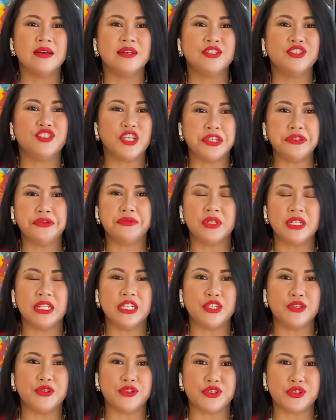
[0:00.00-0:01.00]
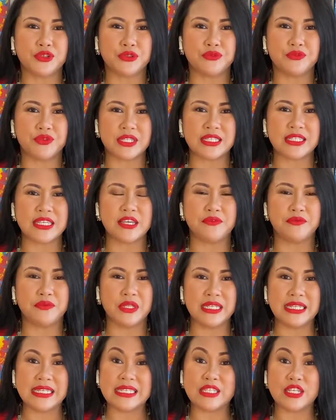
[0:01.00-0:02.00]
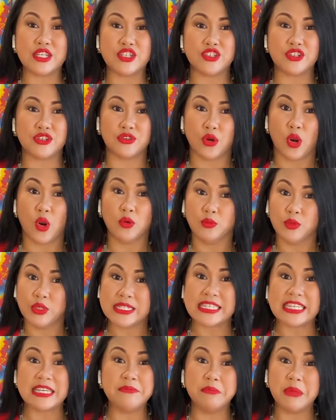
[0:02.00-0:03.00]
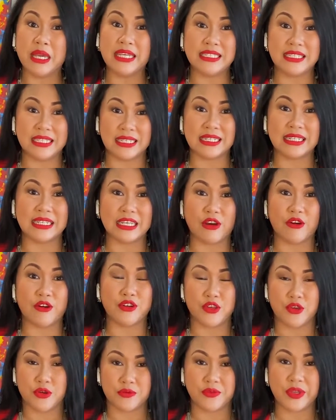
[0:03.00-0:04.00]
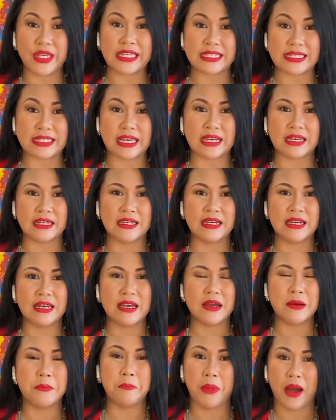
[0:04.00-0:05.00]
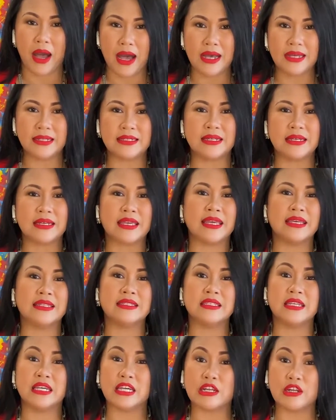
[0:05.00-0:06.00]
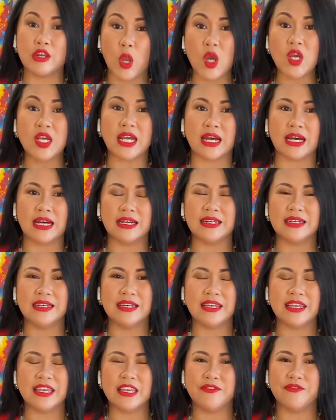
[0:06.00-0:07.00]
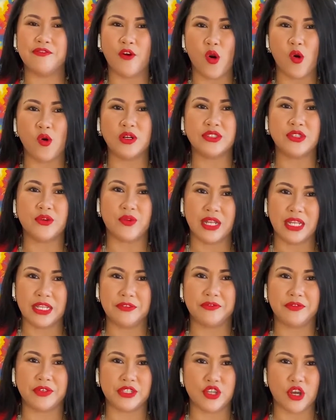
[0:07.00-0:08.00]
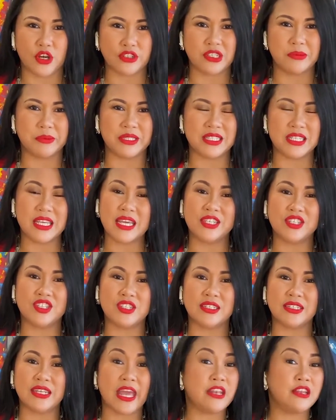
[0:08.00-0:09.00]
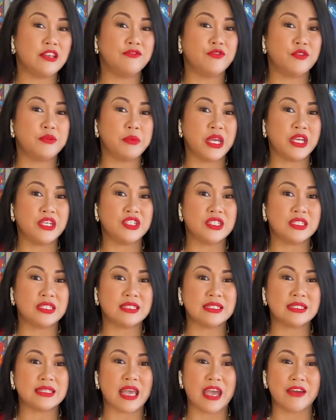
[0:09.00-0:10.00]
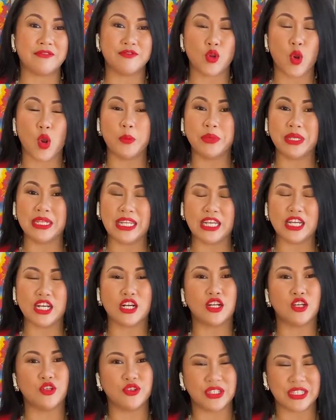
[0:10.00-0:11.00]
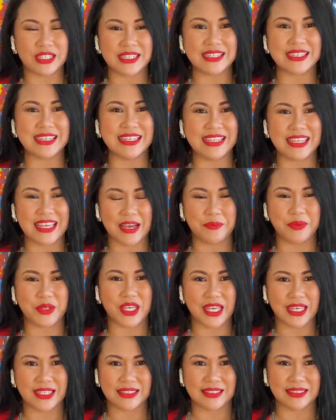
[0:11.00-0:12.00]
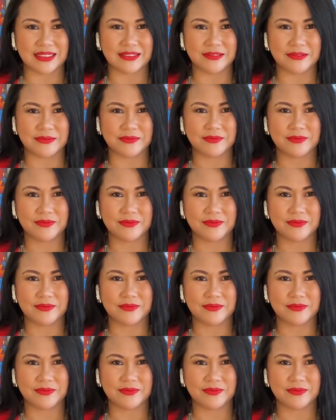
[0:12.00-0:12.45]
Generally, you should receive the decision almost immediately on your visa, but can take longer if all the relevant documentation and information have not been included in the application.